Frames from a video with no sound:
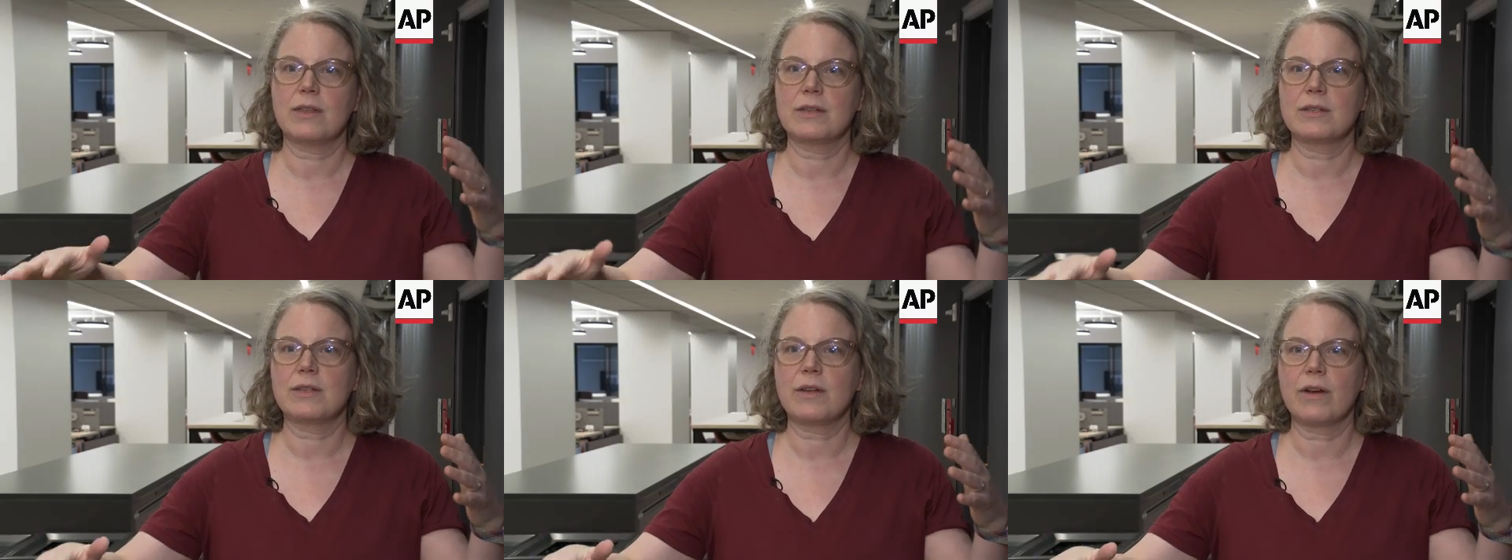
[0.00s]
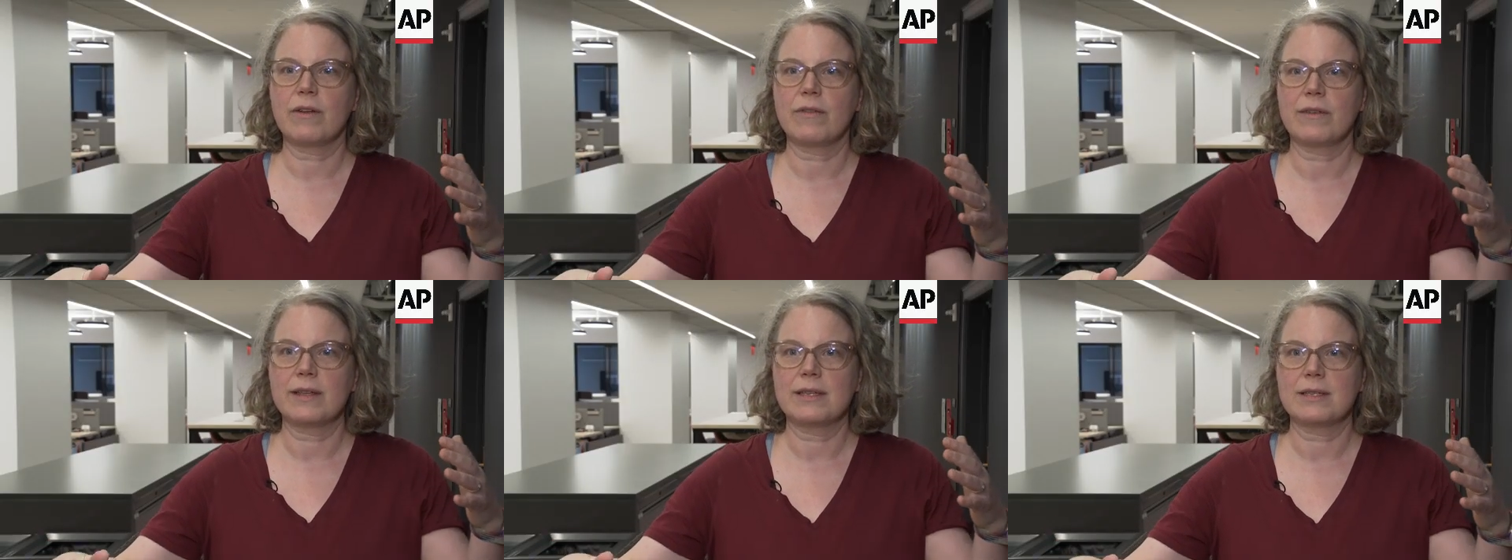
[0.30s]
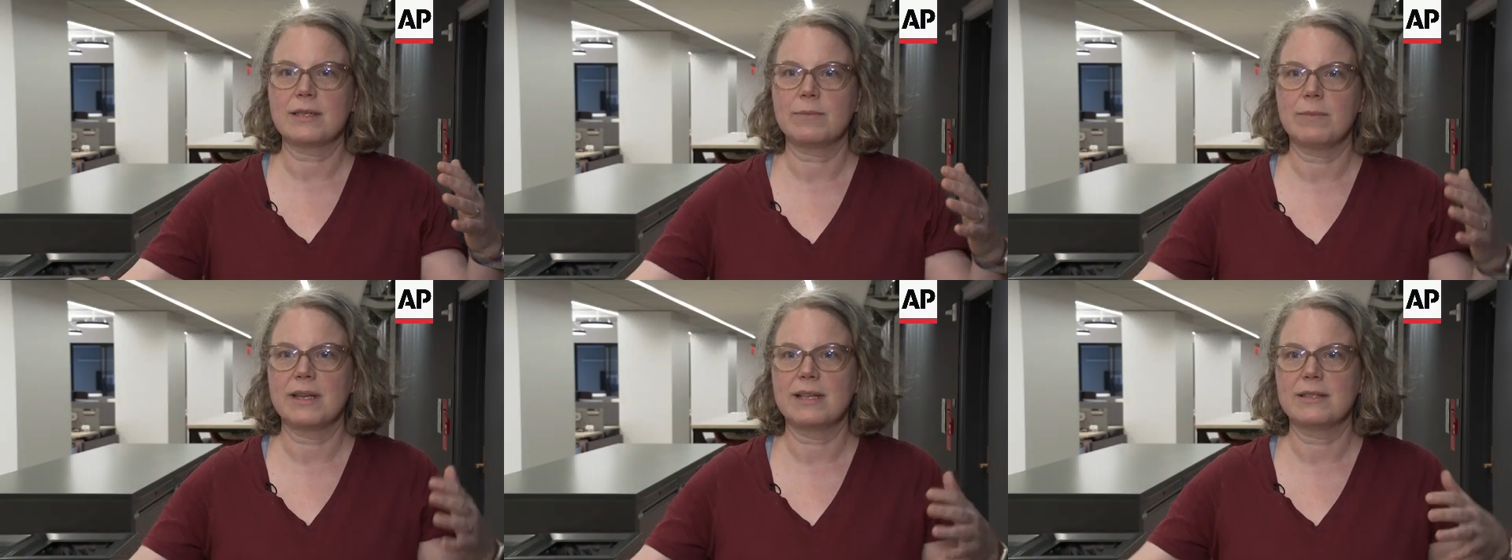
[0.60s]
the
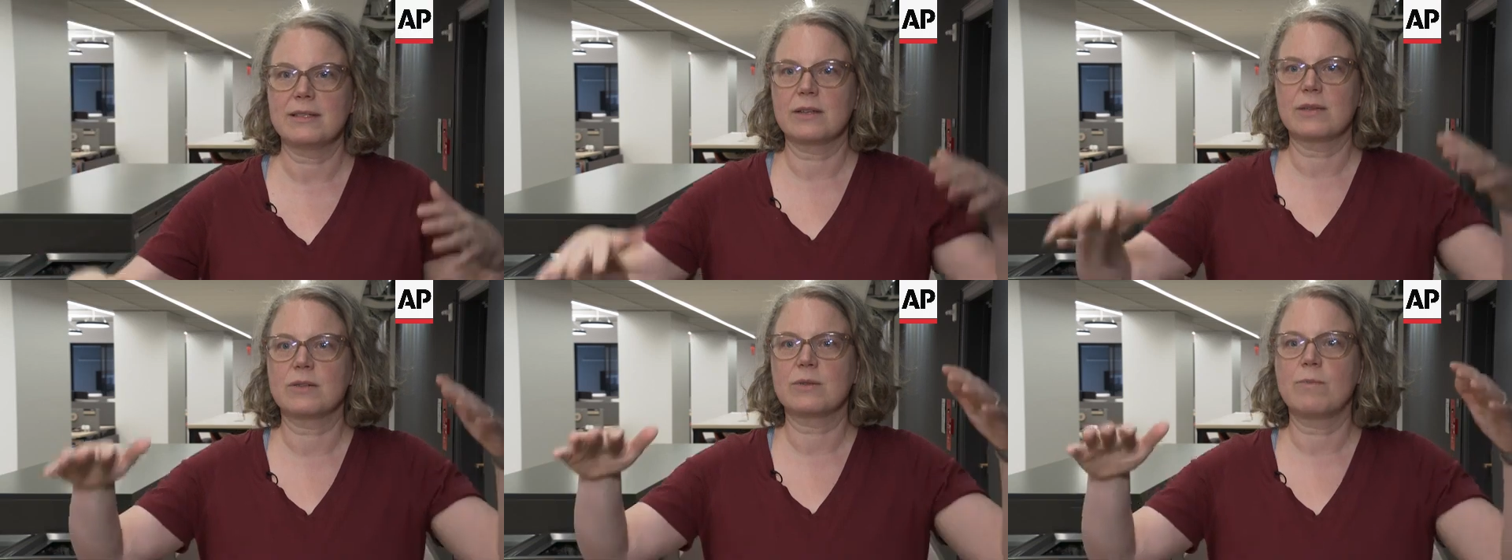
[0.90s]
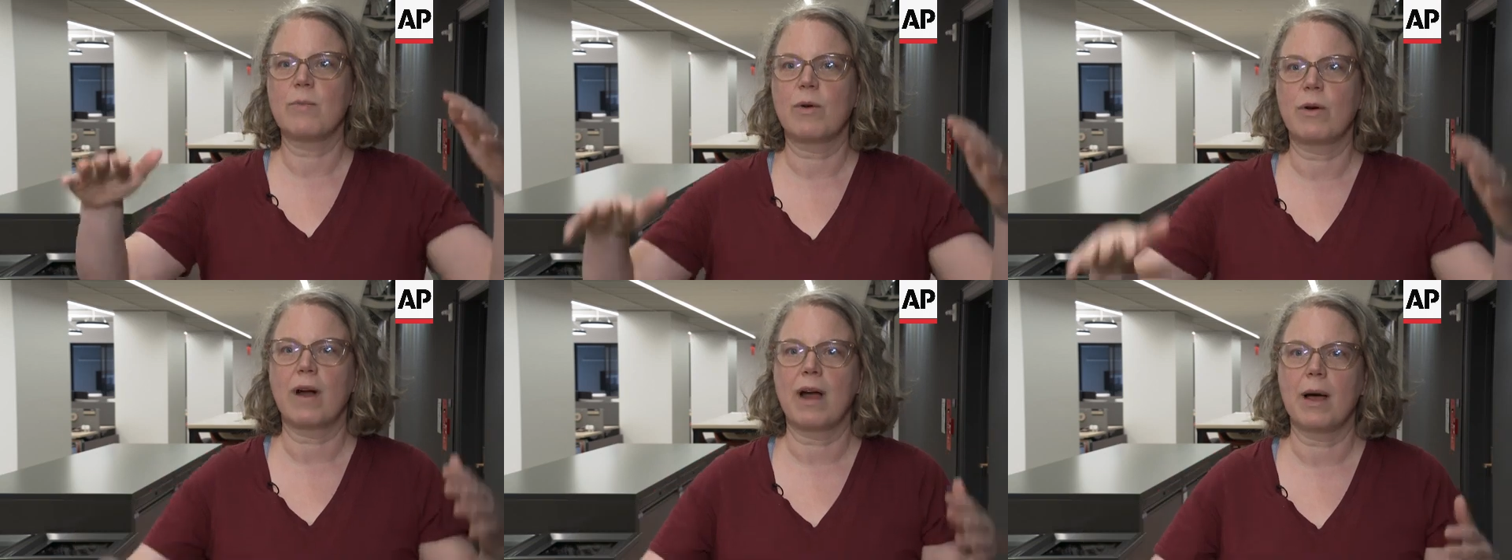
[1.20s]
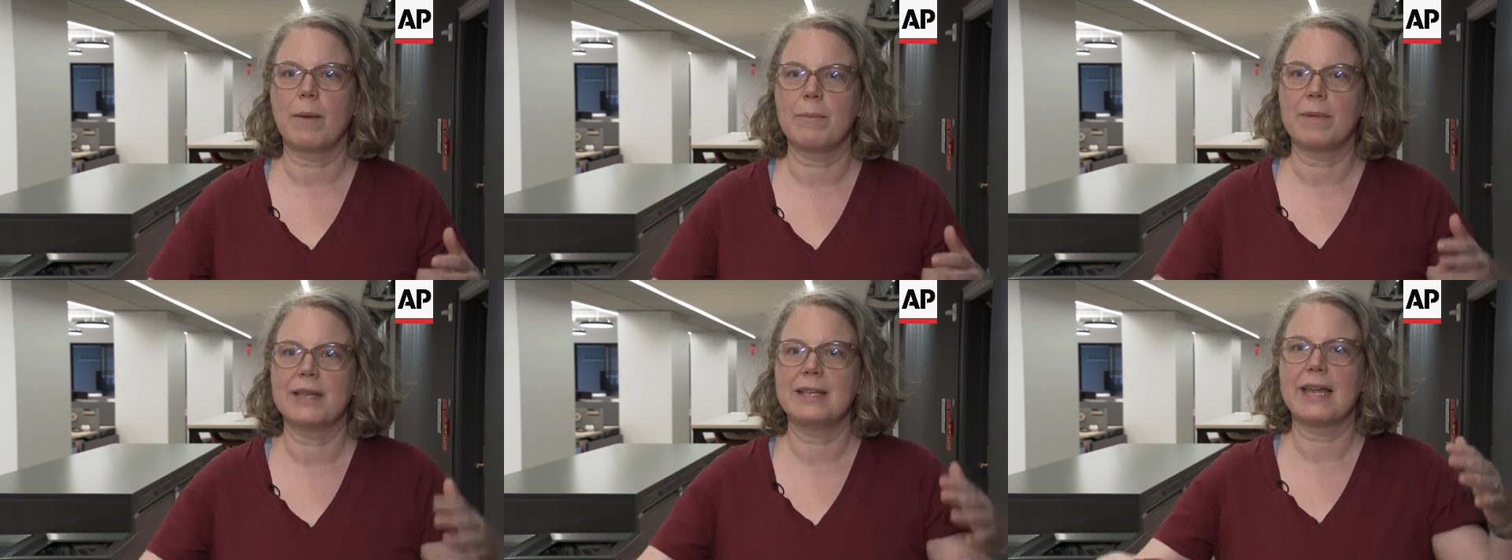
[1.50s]
surface means there's more
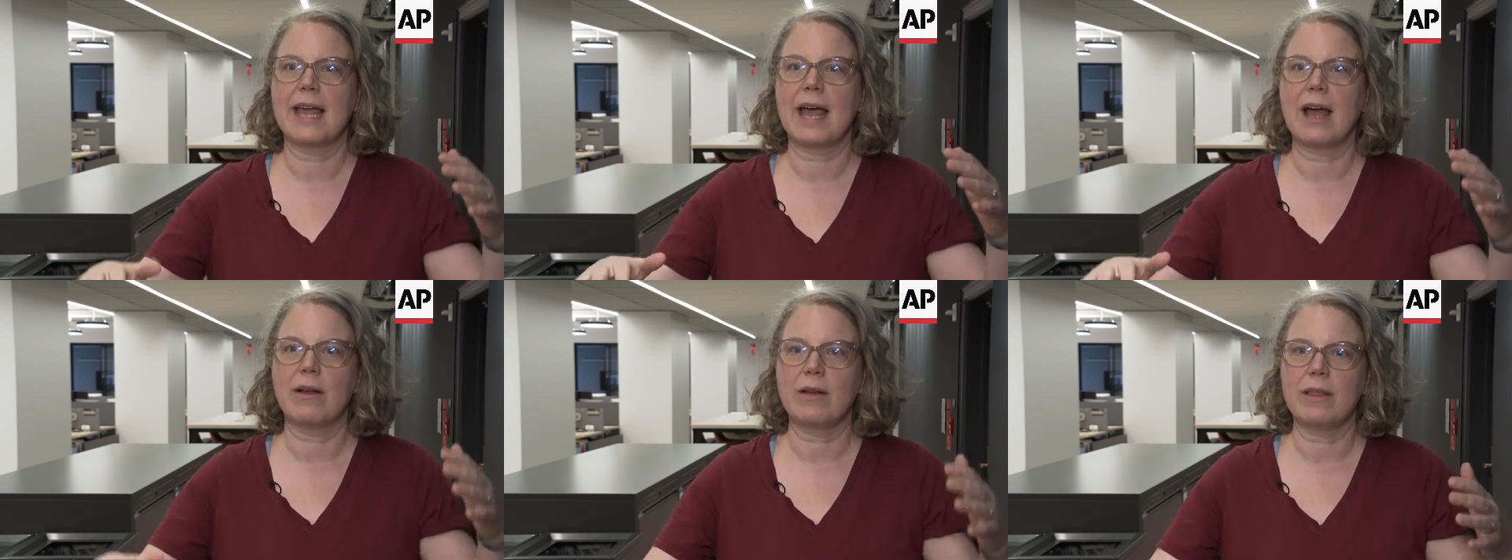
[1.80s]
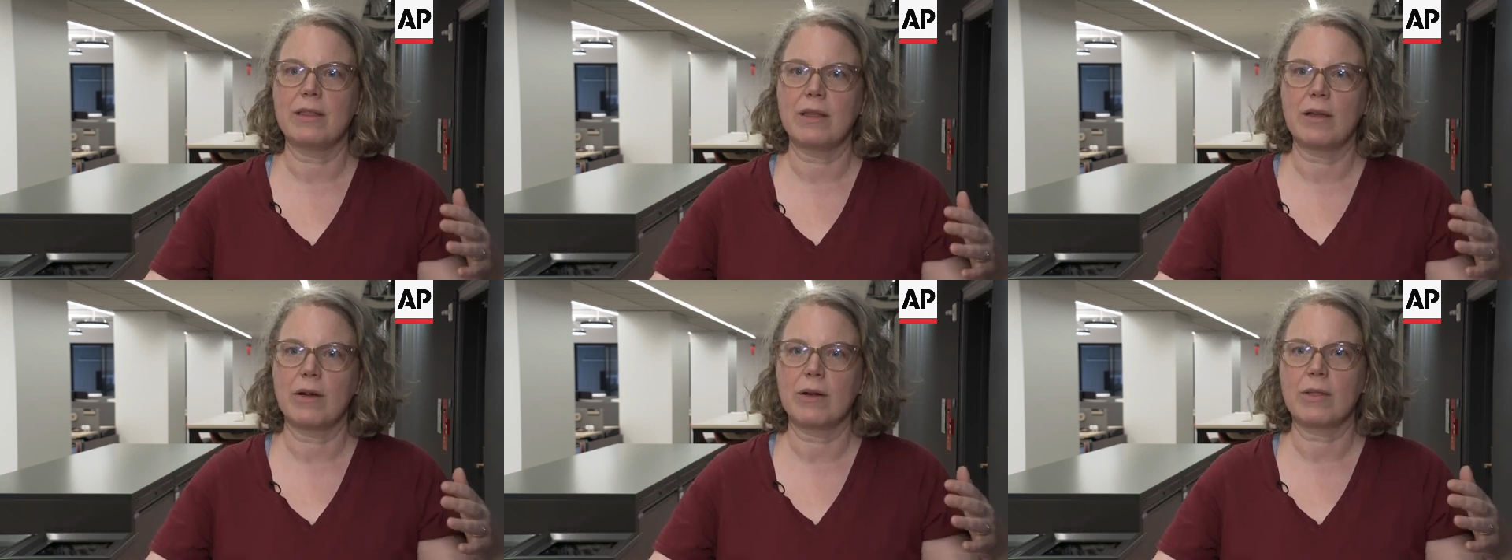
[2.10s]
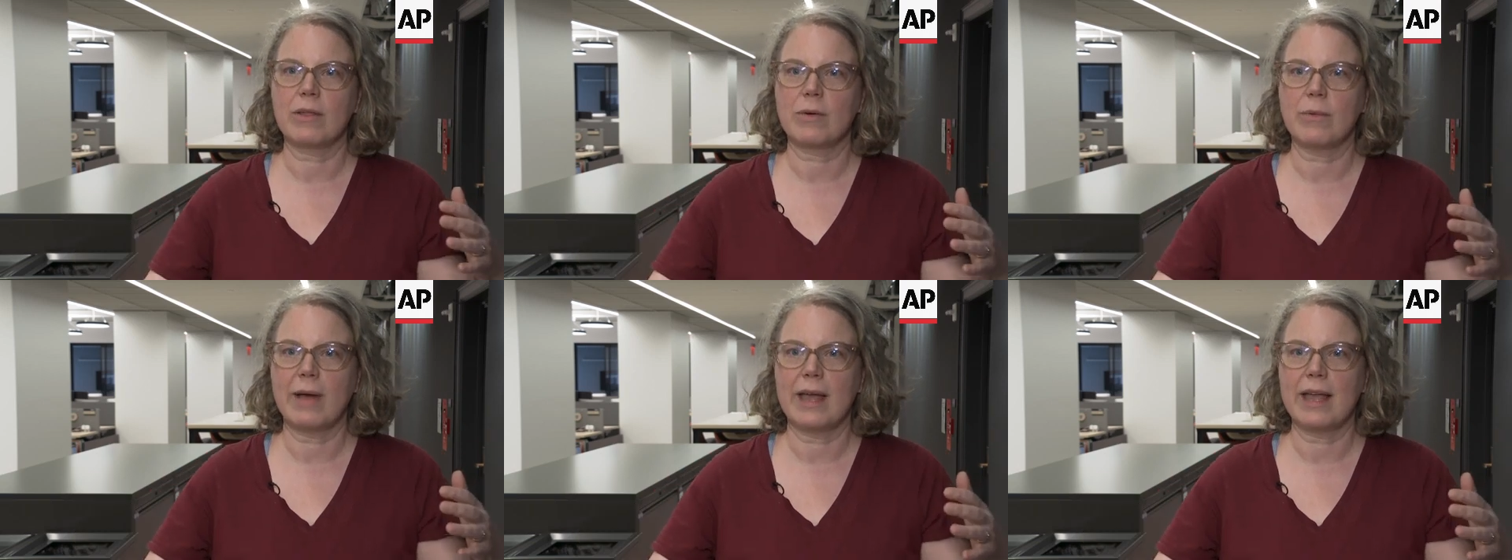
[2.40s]
up and down in the
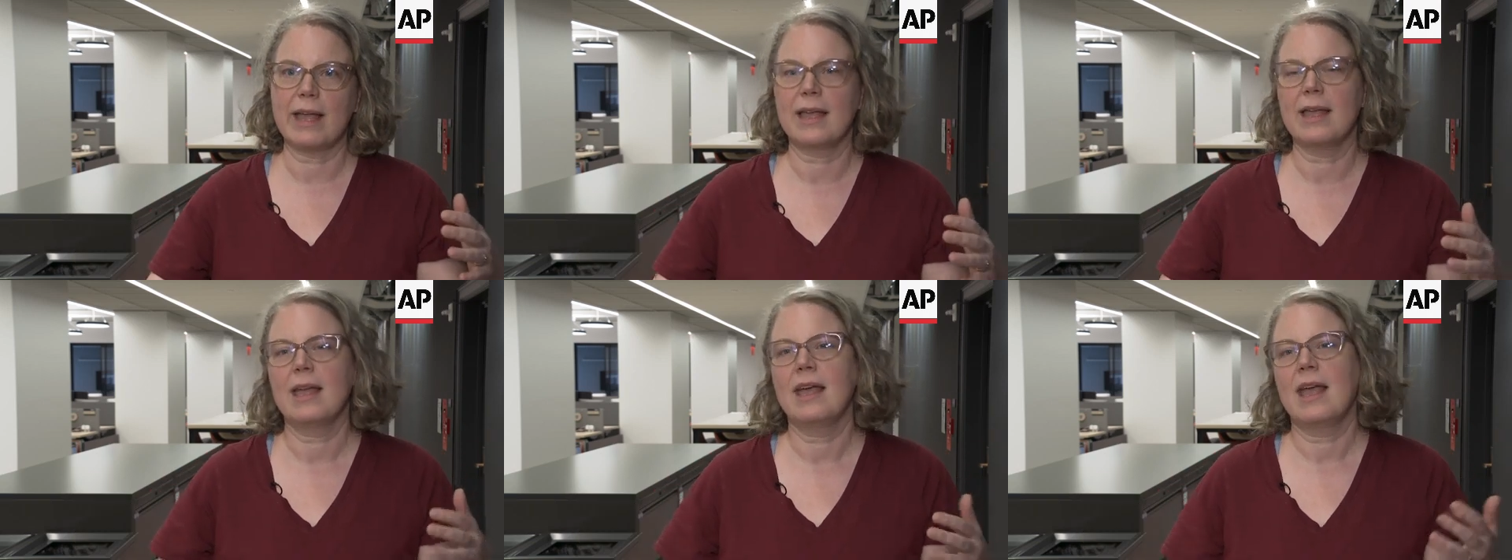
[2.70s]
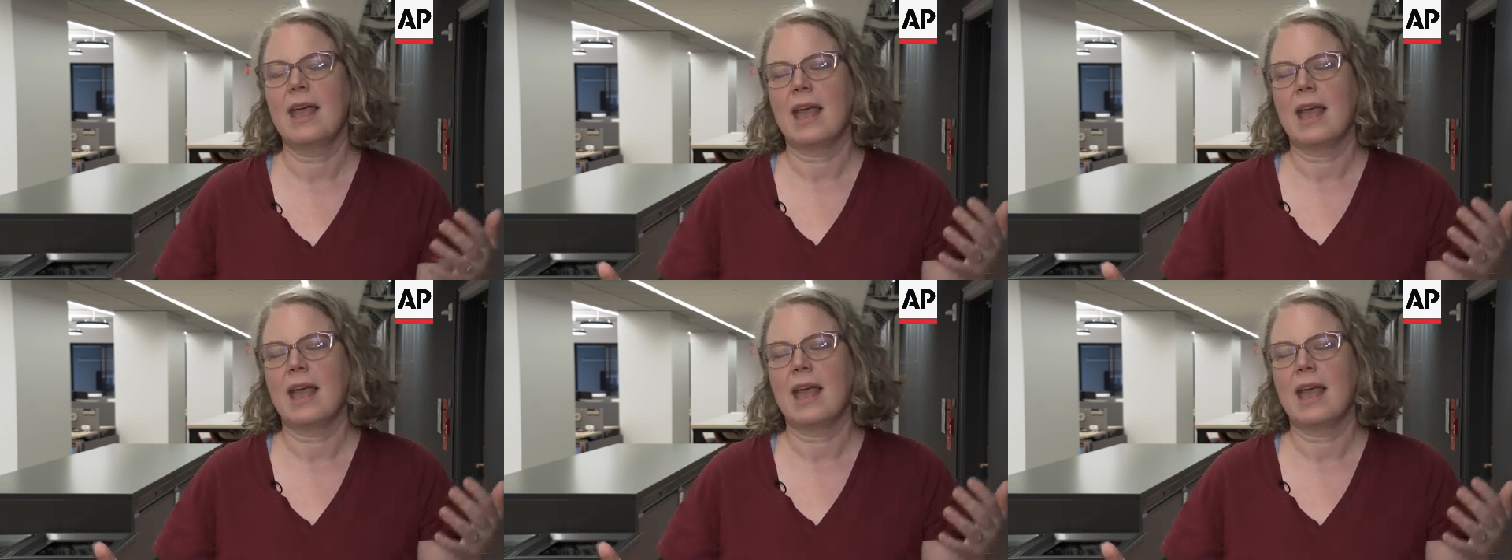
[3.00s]
earthquake,